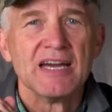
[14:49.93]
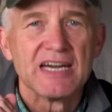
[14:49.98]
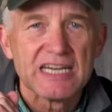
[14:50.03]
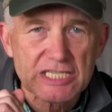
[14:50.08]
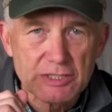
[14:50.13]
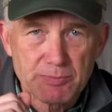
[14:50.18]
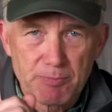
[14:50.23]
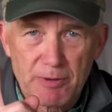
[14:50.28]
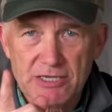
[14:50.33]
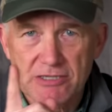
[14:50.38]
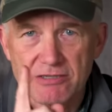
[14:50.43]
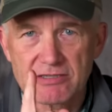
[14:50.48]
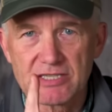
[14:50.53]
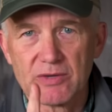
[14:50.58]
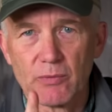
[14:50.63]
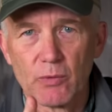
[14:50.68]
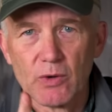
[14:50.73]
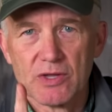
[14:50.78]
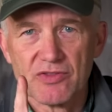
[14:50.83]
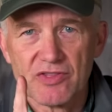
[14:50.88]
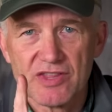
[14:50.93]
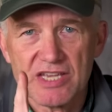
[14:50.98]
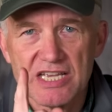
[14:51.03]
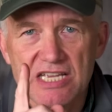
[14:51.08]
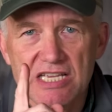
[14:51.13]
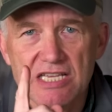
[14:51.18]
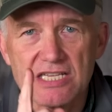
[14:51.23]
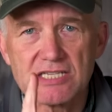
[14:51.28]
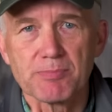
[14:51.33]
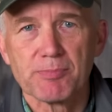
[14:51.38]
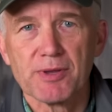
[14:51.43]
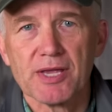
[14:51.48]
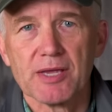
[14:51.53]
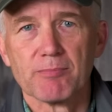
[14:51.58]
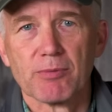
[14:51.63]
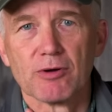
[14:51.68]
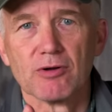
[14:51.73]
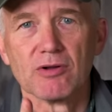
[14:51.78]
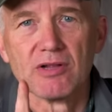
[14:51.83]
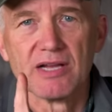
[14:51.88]
Especially when these
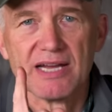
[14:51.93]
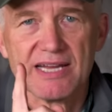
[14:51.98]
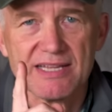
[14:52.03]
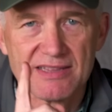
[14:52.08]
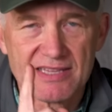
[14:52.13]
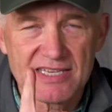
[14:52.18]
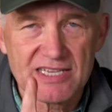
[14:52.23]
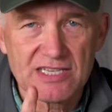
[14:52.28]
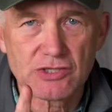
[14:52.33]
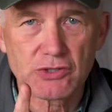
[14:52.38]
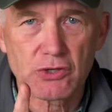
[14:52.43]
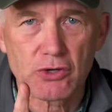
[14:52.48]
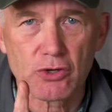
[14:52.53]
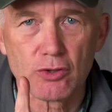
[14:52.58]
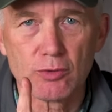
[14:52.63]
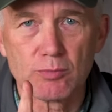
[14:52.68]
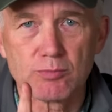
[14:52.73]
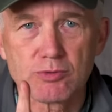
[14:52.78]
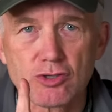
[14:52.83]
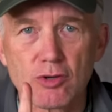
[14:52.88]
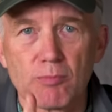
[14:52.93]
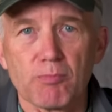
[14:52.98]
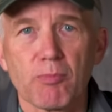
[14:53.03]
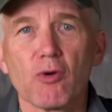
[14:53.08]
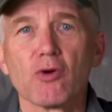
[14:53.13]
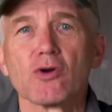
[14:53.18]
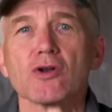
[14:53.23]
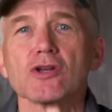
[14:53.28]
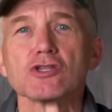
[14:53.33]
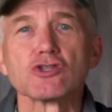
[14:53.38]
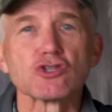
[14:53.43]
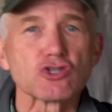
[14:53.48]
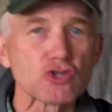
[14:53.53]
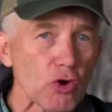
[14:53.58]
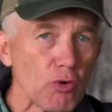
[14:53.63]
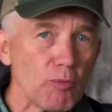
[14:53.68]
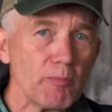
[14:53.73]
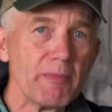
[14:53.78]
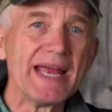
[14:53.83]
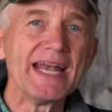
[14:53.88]
people and these groups supported
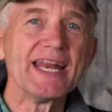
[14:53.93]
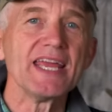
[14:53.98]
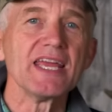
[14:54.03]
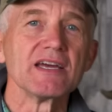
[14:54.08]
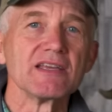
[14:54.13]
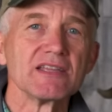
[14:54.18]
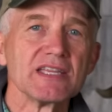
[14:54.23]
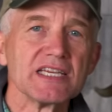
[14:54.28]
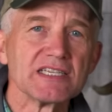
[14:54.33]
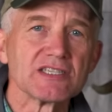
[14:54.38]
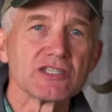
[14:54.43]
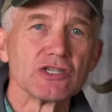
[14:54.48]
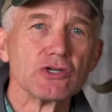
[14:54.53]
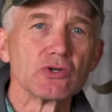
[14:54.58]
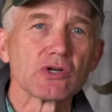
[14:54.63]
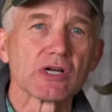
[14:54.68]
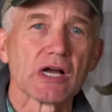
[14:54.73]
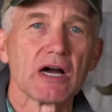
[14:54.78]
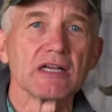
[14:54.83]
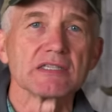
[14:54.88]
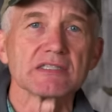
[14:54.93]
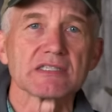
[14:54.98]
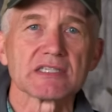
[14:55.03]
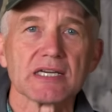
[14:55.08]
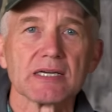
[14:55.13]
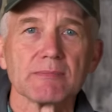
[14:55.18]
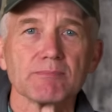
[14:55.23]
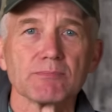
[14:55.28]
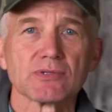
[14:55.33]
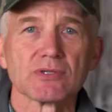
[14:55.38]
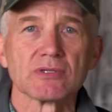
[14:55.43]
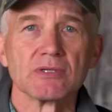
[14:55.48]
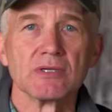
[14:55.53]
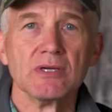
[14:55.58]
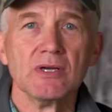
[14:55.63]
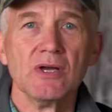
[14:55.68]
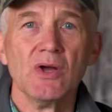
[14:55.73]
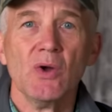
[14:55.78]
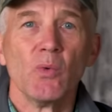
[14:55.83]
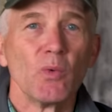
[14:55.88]
so many of these new concepts
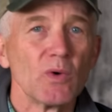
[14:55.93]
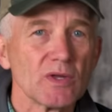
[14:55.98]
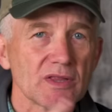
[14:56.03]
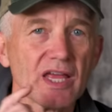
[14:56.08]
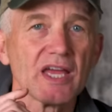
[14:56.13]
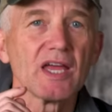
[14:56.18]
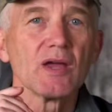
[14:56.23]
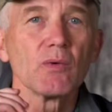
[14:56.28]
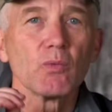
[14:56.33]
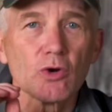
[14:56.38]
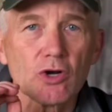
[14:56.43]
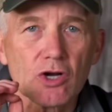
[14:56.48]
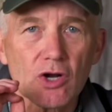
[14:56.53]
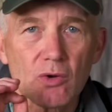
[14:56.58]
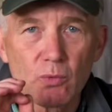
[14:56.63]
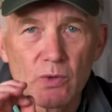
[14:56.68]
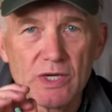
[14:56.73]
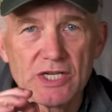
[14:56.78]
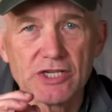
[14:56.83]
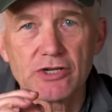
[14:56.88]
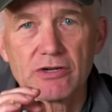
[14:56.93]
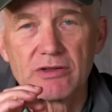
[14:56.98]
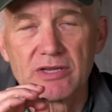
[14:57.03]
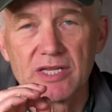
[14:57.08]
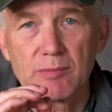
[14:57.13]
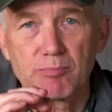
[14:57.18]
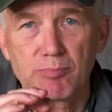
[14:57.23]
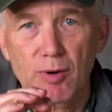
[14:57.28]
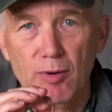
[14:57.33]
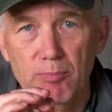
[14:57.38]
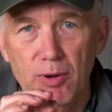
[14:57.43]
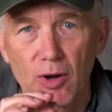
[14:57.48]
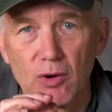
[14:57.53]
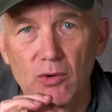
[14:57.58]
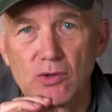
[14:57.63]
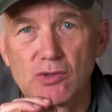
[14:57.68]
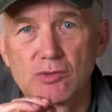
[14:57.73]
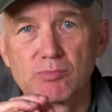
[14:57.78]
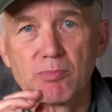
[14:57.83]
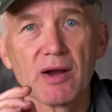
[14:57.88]
when they were originally
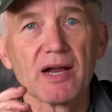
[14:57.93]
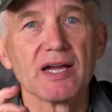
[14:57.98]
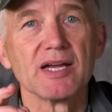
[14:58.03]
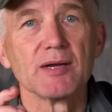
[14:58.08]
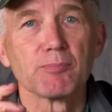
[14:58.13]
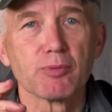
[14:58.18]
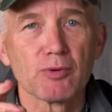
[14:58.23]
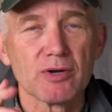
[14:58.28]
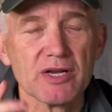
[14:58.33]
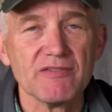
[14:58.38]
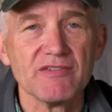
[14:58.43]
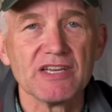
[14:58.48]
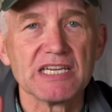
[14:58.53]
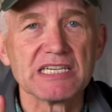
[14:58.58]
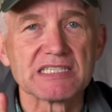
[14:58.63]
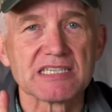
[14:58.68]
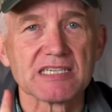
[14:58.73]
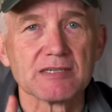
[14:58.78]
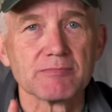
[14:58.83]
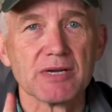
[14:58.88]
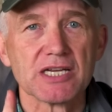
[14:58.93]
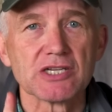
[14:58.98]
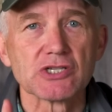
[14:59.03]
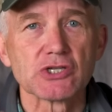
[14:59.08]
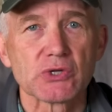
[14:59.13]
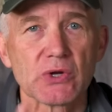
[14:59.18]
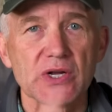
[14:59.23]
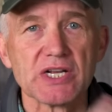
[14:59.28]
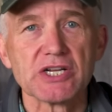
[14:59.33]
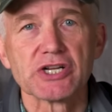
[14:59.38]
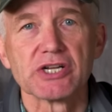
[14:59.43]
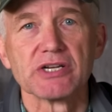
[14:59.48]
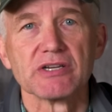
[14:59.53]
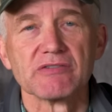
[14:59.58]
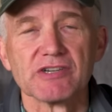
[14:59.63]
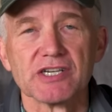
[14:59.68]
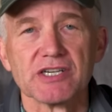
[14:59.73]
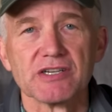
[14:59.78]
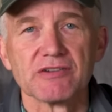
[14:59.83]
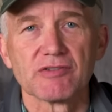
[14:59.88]
proposed by a previous administration
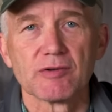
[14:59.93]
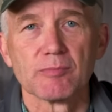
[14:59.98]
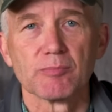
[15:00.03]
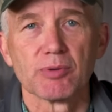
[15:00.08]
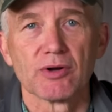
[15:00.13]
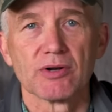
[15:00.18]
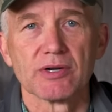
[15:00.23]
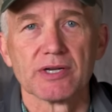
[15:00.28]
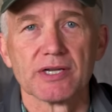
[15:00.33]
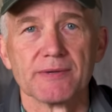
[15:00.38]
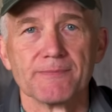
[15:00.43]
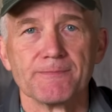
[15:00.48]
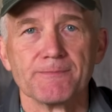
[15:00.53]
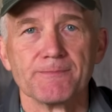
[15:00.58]
of a different party.